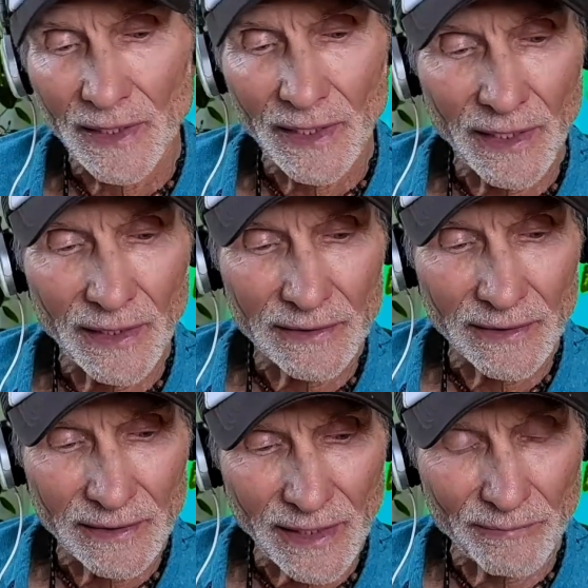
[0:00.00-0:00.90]
Yeah,
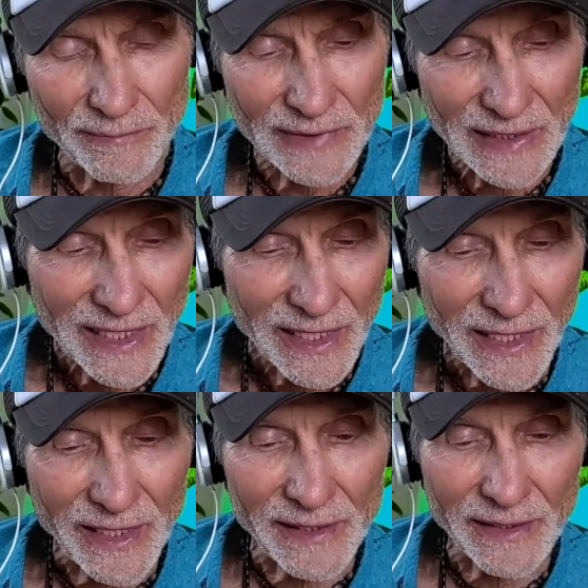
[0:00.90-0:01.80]

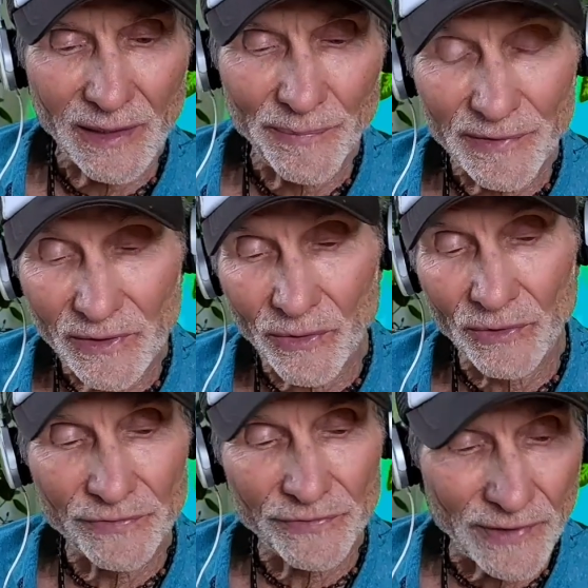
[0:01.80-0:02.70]
I got a couple of
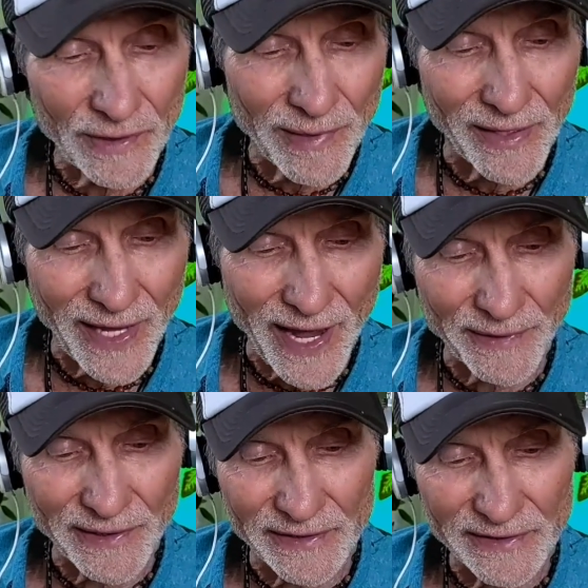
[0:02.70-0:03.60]
quotes about
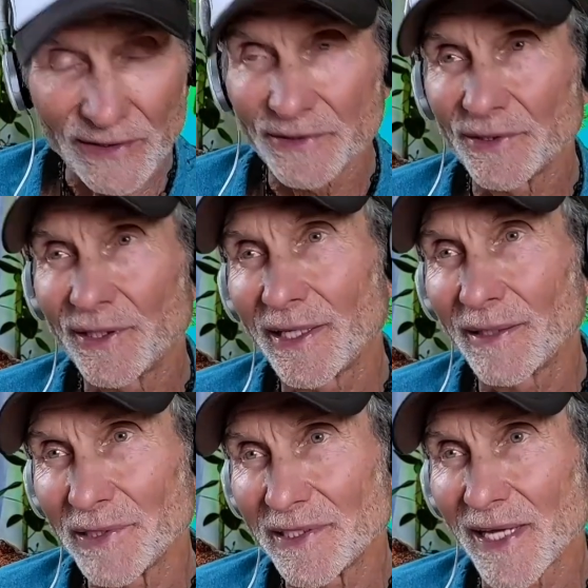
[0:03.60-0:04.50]
happiness, because you
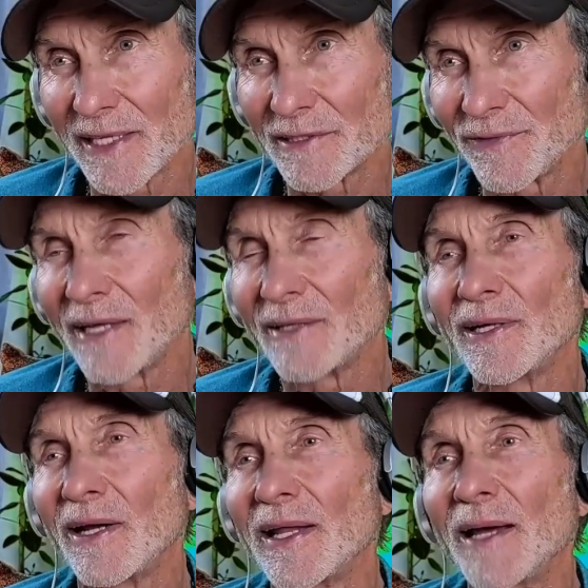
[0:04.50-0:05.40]
can't be satisfied
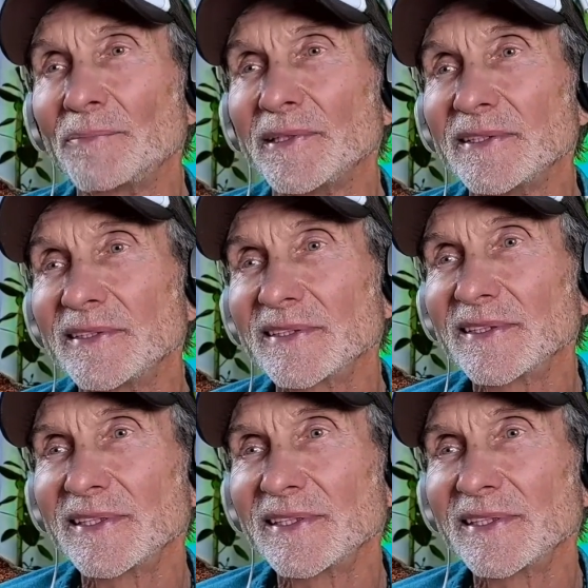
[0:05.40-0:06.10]
without happiness.